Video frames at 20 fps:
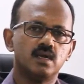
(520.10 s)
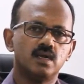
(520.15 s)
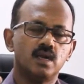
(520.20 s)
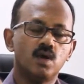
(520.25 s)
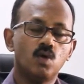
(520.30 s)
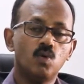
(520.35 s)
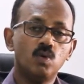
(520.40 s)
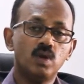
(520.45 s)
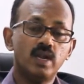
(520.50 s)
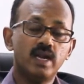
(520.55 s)

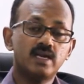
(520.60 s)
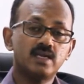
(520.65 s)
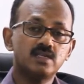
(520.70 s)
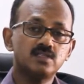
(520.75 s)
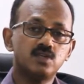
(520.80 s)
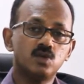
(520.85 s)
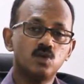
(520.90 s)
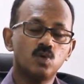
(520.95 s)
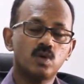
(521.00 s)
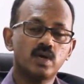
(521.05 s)
Now let
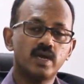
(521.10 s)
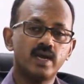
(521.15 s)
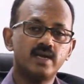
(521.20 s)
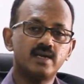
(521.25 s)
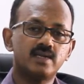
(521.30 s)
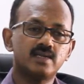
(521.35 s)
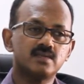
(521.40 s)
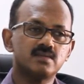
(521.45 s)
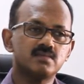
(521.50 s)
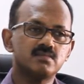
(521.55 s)
us look
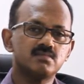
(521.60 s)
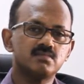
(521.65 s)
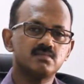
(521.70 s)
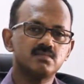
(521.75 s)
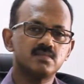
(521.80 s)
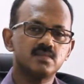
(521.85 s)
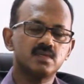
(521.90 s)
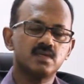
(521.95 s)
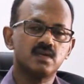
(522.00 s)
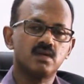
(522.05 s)
at
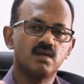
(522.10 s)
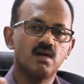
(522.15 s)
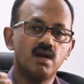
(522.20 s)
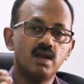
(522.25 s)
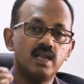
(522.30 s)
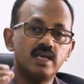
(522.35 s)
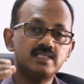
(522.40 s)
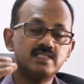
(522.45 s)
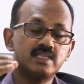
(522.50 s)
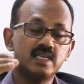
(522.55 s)

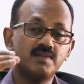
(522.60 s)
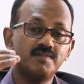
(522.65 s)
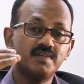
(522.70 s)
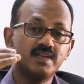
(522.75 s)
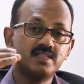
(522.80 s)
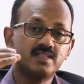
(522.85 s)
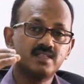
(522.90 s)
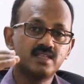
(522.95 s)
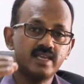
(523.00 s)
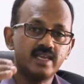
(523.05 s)
knowledge
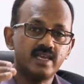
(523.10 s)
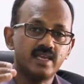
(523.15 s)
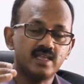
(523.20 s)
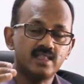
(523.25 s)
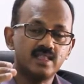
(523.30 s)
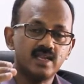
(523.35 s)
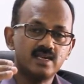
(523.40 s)
level 3,